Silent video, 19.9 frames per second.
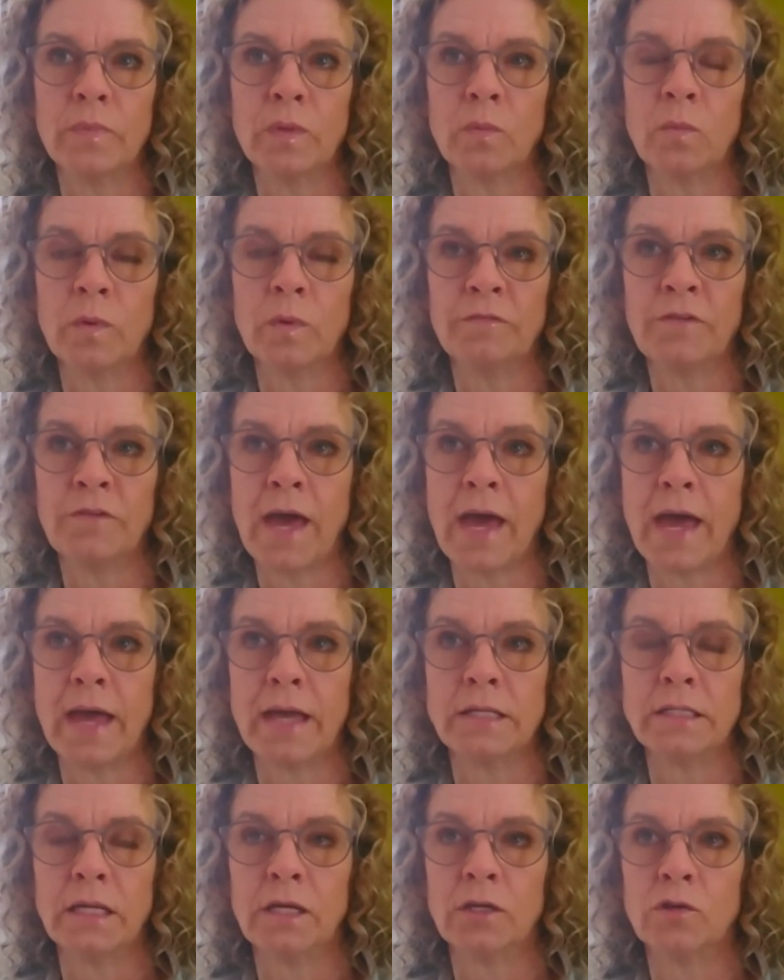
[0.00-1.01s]
We've
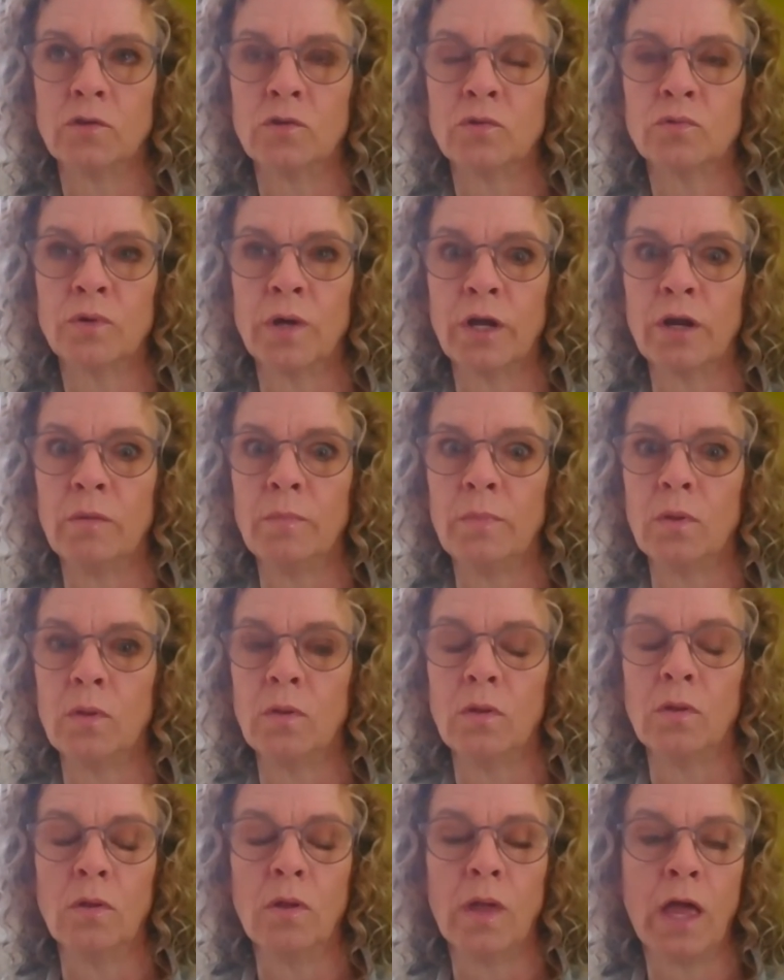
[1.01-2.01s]
had
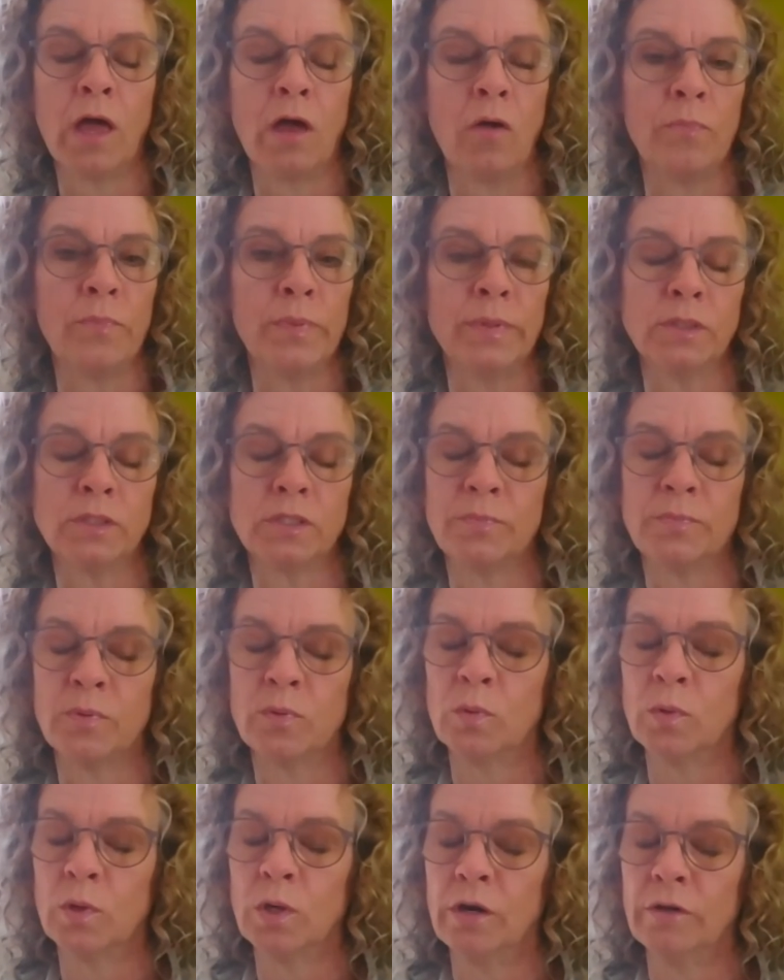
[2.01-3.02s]
incredible help and
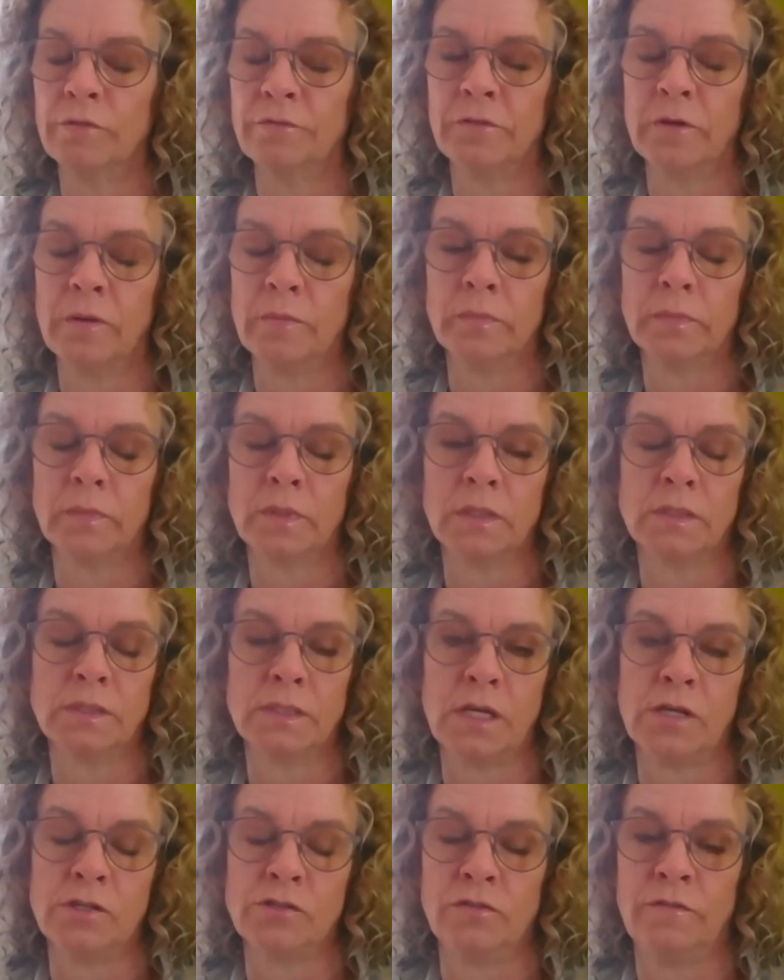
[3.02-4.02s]
support from
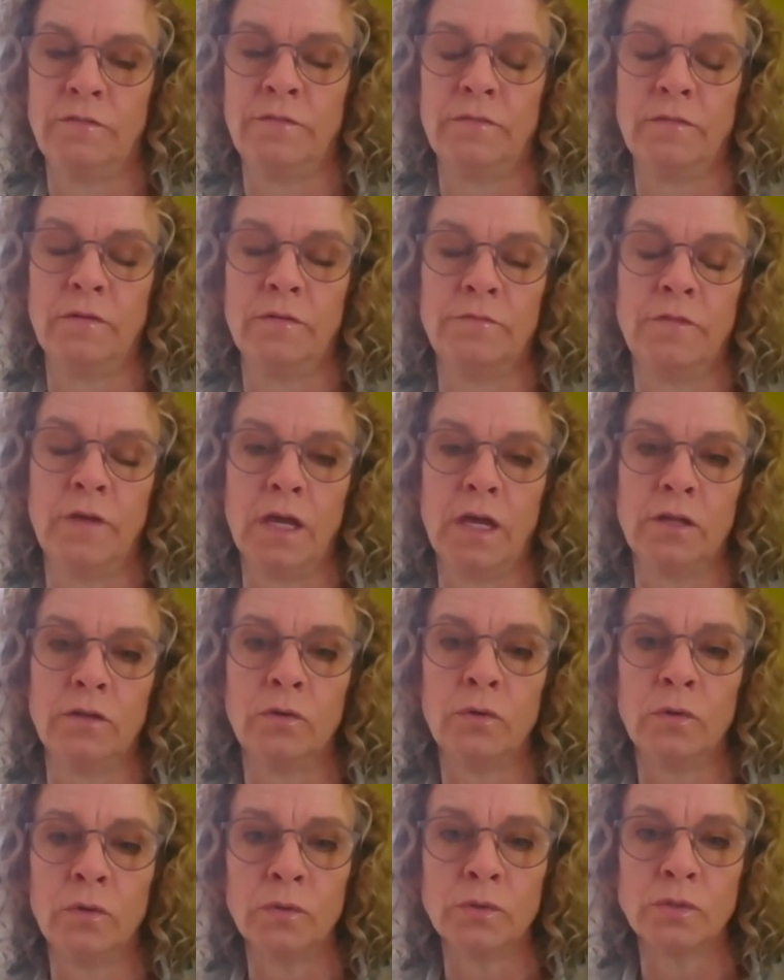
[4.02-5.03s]
Cassandra Van
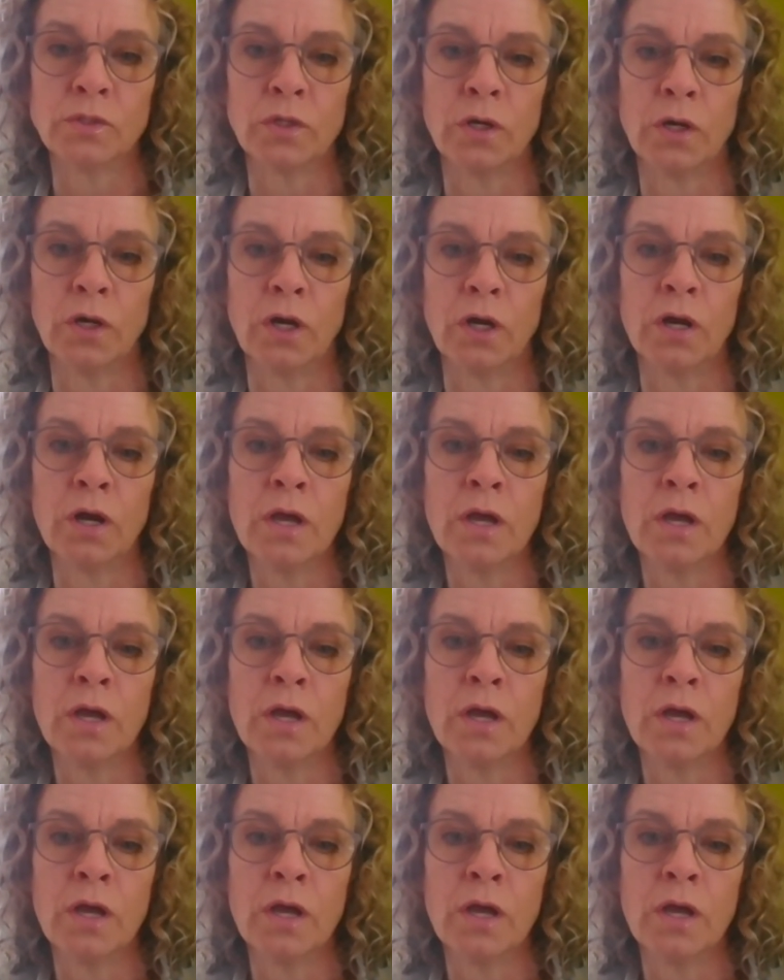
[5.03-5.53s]
Hooser,